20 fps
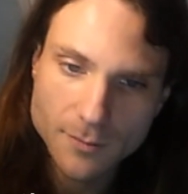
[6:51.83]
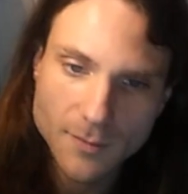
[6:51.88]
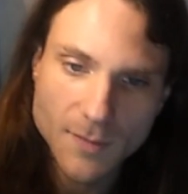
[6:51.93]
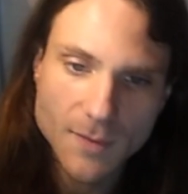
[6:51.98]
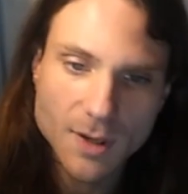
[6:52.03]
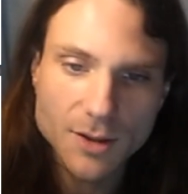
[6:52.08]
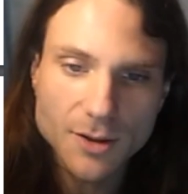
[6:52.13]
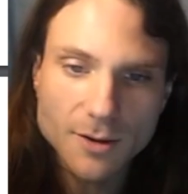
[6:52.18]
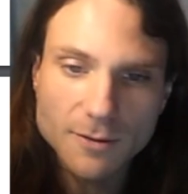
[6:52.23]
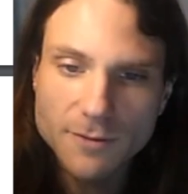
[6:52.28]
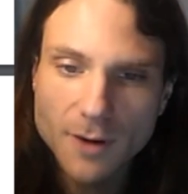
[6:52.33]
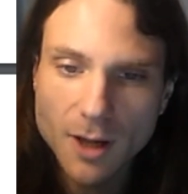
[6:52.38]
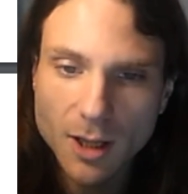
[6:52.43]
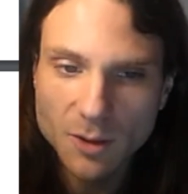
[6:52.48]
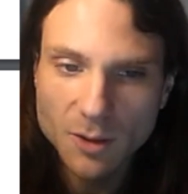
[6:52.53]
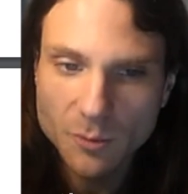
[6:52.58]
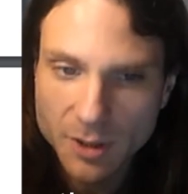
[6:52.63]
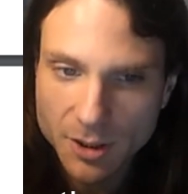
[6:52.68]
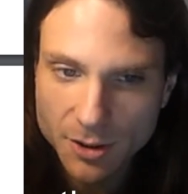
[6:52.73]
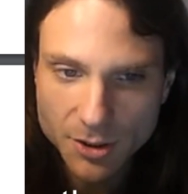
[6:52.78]
The
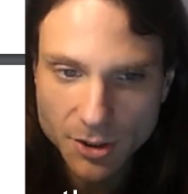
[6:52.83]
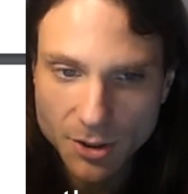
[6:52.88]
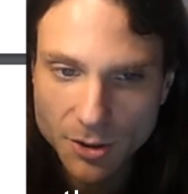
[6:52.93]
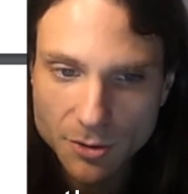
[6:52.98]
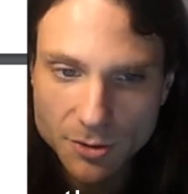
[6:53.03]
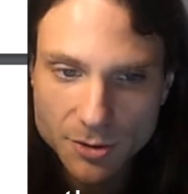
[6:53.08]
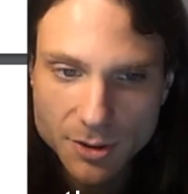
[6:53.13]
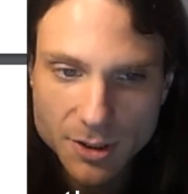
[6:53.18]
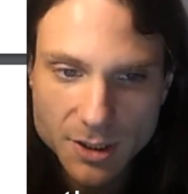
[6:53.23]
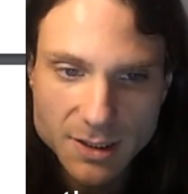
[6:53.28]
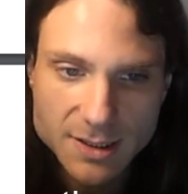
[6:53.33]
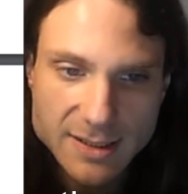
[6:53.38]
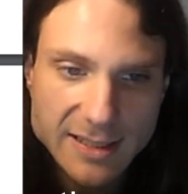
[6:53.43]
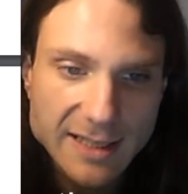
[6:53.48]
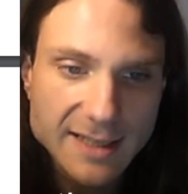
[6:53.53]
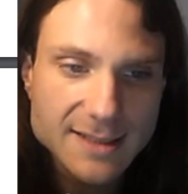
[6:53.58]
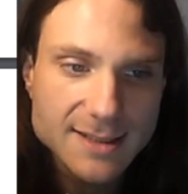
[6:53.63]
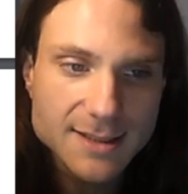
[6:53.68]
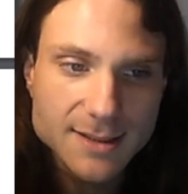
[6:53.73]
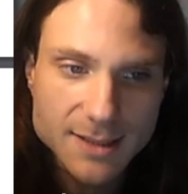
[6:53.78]
following code
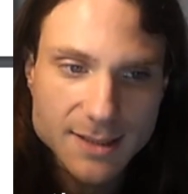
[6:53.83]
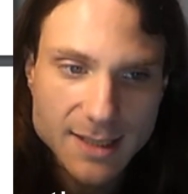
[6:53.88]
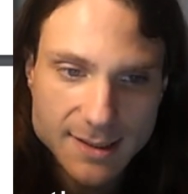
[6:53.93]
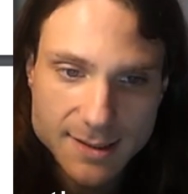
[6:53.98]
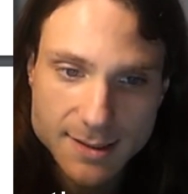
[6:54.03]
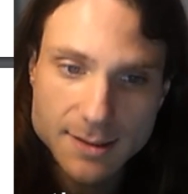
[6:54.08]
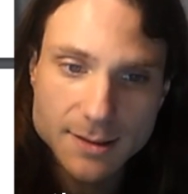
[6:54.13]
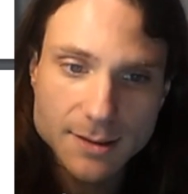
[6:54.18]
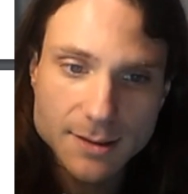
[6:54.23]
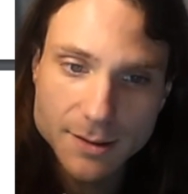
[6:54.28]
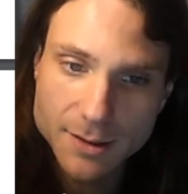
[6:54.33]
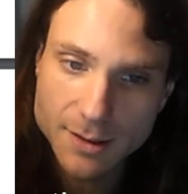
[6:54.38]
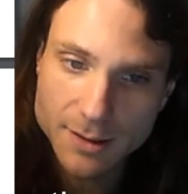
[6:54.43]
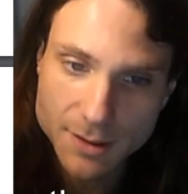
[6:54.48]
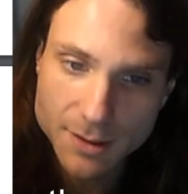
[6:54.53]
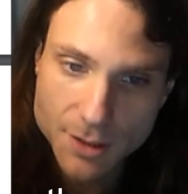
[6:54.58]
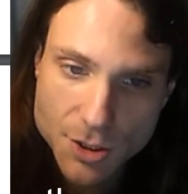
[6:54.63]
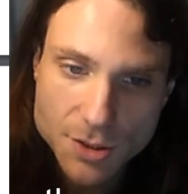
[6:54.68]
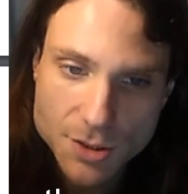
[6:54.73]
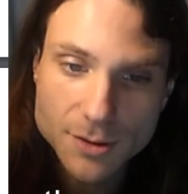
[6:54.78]
contains nested
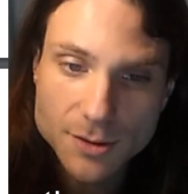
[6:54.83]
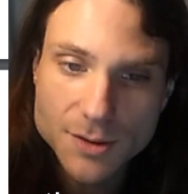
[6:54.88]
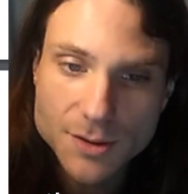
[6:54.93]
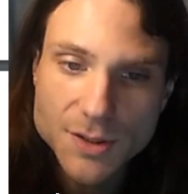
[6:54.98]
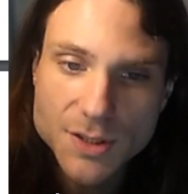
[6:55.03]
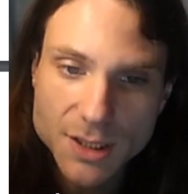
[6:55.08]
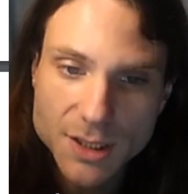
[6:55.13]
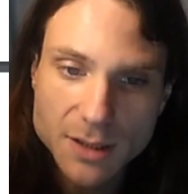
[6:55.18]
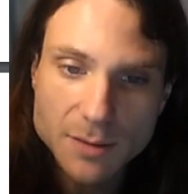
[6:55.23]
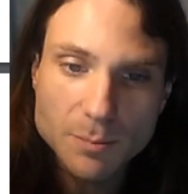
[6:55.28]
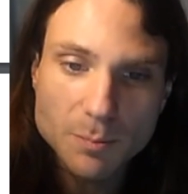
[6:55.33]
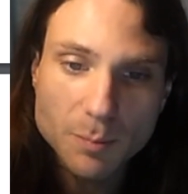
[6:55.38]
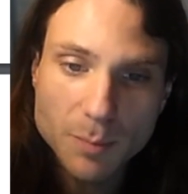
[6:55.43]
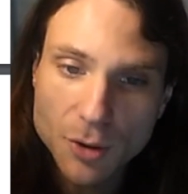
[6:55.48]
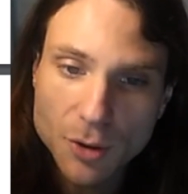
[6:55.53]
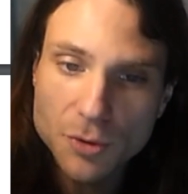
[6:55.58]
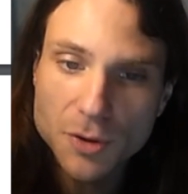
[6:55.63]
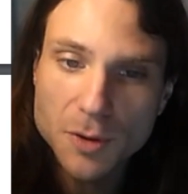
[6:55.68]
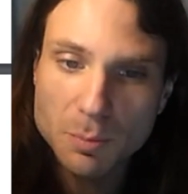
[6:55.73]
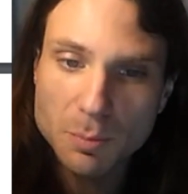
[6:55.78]
conditionals in
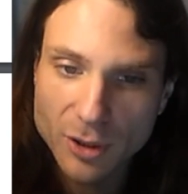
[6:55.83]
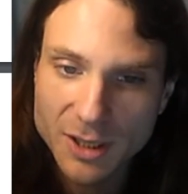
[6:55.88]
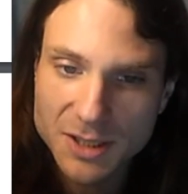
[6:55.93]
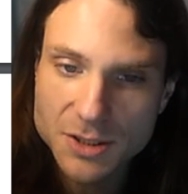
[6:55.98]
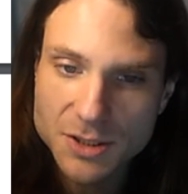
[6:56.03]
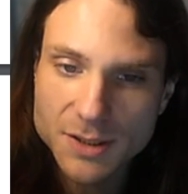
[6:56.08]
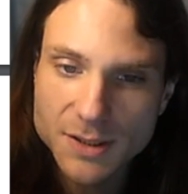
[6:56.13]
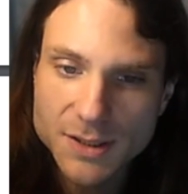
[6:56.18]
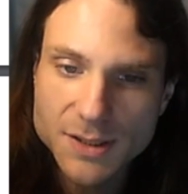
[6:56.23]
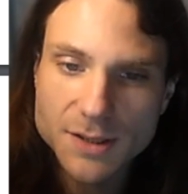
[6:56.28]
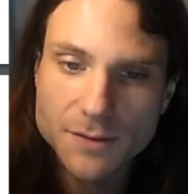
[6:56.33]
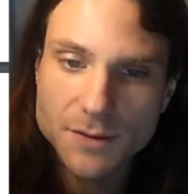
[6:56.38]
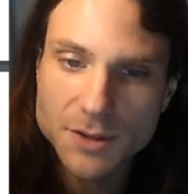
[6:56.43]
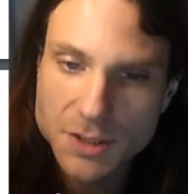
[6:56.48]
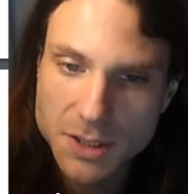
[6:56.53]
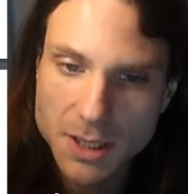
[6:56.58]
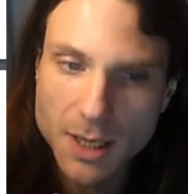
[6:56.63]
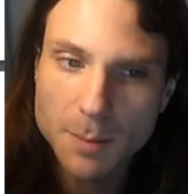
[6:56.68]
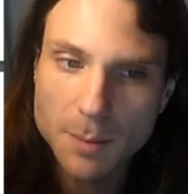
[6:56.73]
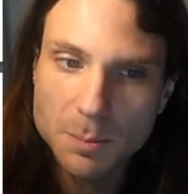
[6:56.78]
both branches of the
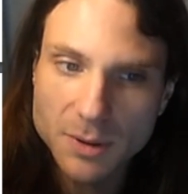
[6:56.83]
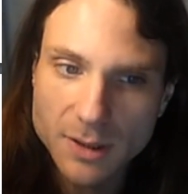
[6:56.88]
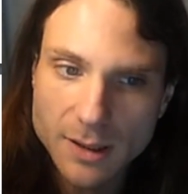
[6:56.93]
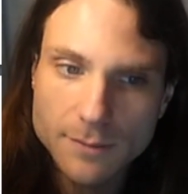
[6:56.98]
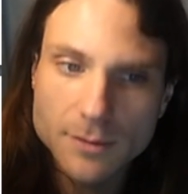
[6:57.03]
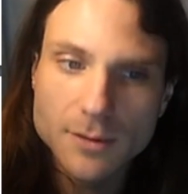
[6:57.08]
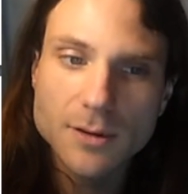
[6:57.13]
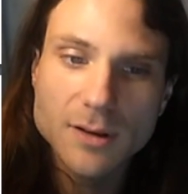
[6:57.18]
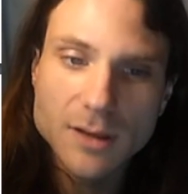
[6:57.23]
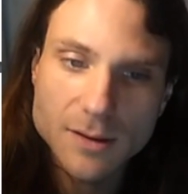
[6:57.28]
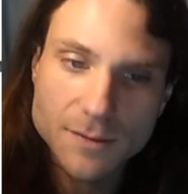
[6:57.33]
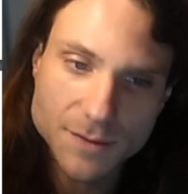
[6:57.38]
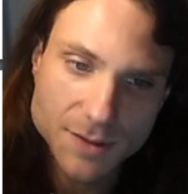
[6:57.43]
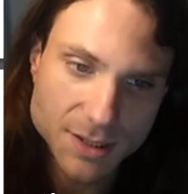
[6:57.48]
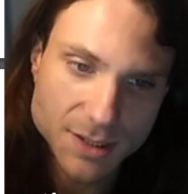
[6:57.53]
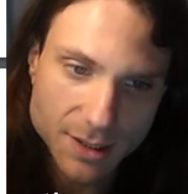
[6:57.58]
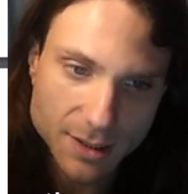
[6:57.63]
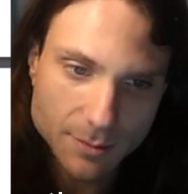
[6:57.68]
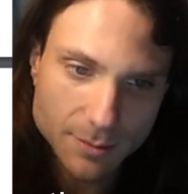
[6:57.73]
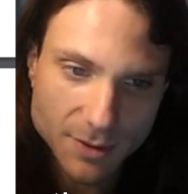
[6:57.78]
top-level if
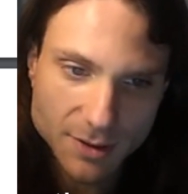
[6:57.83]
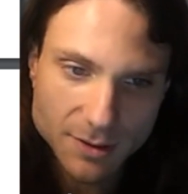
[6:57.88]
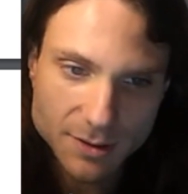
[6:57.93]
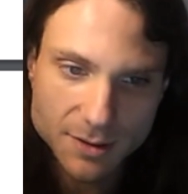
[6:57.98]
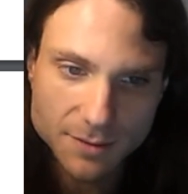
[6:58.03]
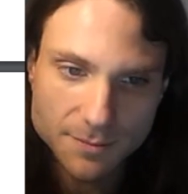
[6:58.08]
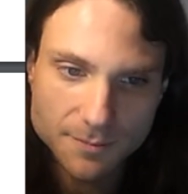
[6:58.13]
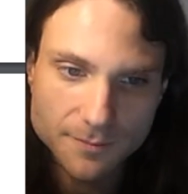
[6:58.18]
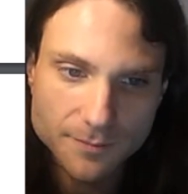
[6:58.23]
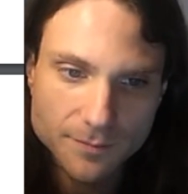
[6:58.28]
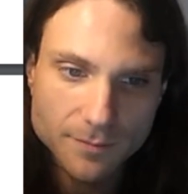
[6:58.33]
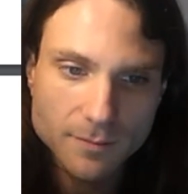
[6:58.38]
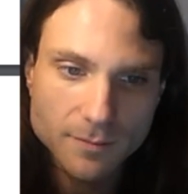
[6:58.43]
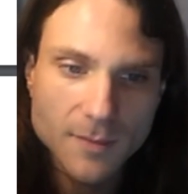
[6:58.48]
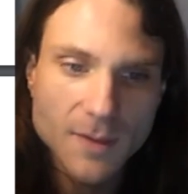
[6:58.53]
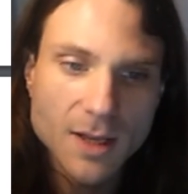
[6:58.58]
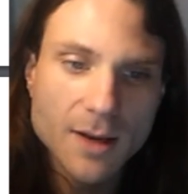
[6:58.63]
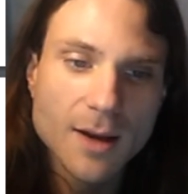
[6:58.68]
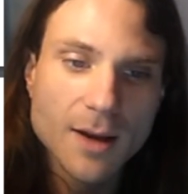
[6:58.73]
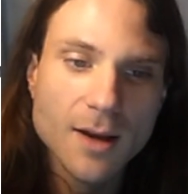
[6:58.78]
statement.
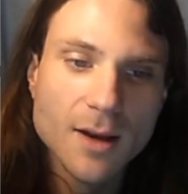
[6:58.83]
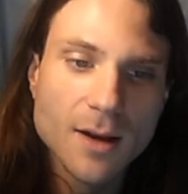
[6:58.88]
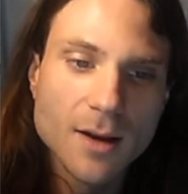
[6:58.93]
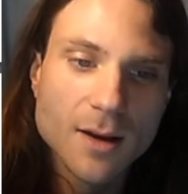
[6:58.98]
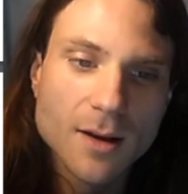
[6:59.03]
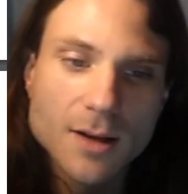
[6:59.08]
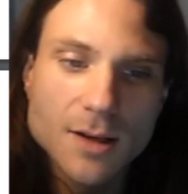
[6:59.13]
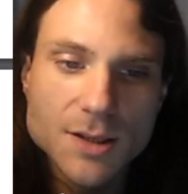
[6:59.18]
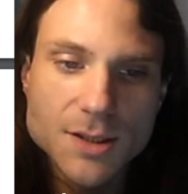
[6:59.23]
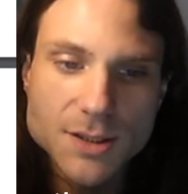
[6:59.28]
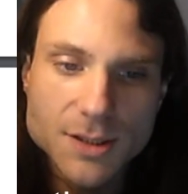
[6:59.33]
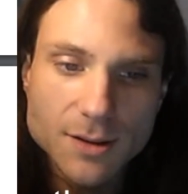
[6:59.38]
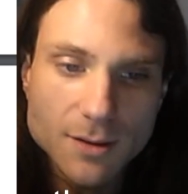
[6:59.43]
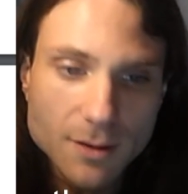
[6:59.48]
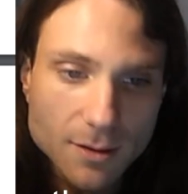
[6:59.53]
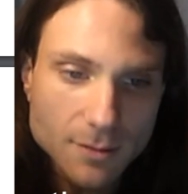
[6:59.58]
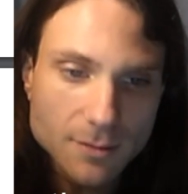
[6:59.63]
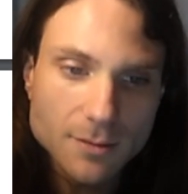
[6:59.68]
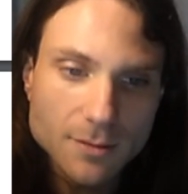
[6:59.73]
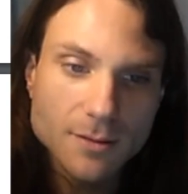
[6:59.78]
So,
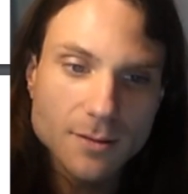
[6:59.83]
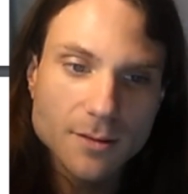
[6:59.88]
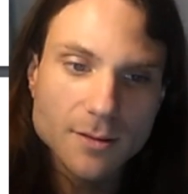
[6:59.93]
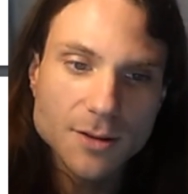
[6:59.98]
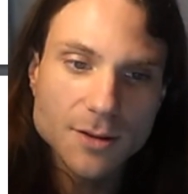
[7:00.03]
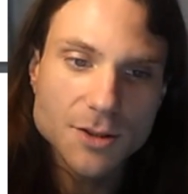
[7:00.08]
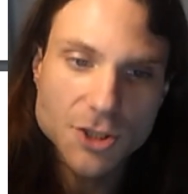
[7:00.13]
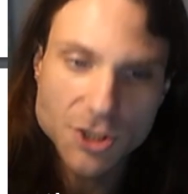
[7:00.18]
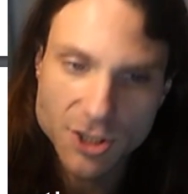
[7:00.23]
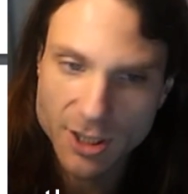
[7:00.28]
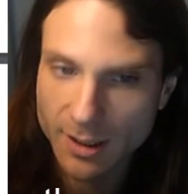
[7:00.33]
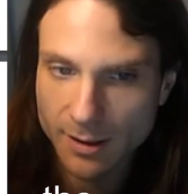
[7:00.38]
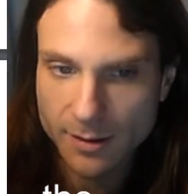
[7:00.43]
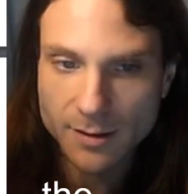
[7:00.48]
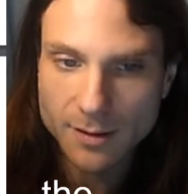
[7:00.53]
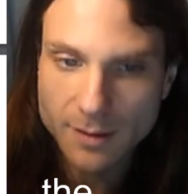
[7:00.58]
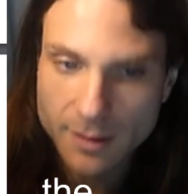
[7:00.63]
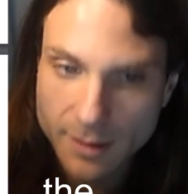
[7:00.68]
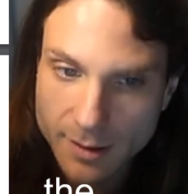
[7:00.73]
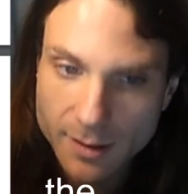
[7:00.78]
check
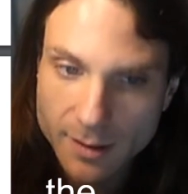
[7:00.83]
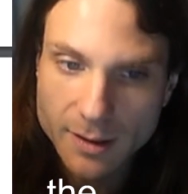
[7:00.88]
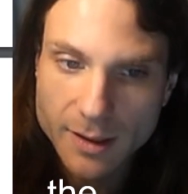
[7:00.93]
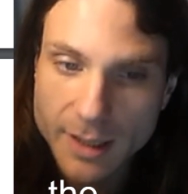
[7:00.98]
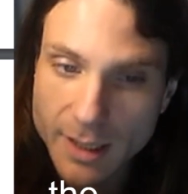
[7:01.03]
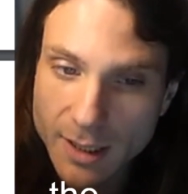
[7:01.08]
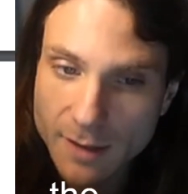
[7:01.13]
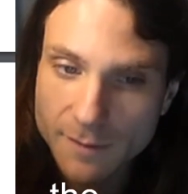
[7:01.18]
if